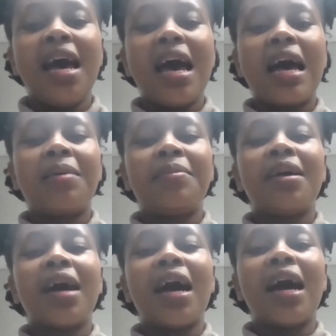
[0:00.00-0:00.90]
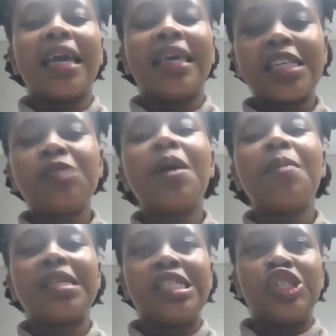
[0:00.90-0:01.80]
I guess my
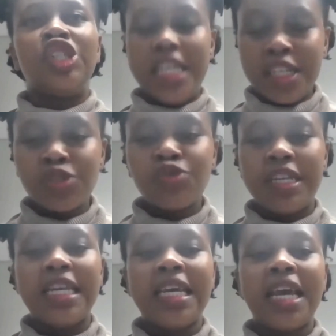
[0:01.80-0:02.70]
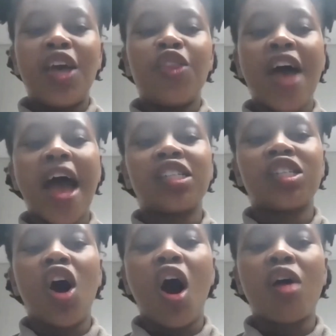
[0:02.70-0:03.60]
message is really that
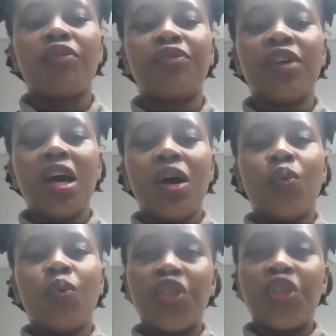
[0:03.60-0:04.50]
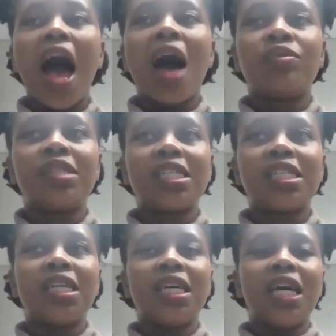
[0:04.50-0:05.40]
of, without
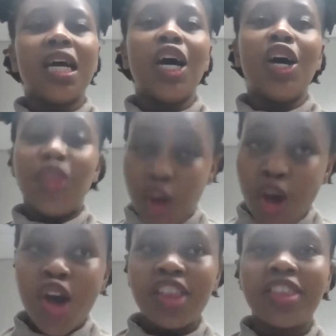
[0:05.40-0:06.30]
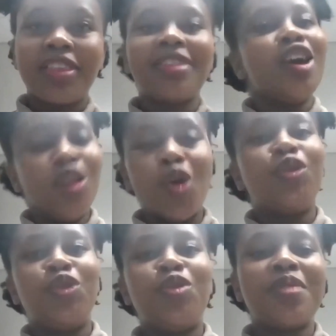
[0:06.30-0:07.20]
the earth, there are no
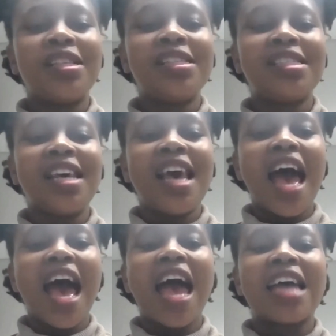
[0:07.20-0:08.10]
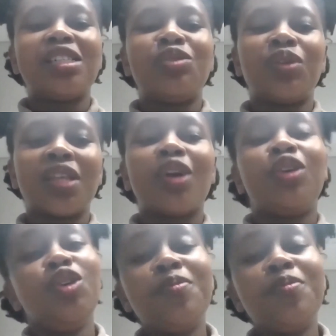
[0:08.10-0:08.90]
humans, and without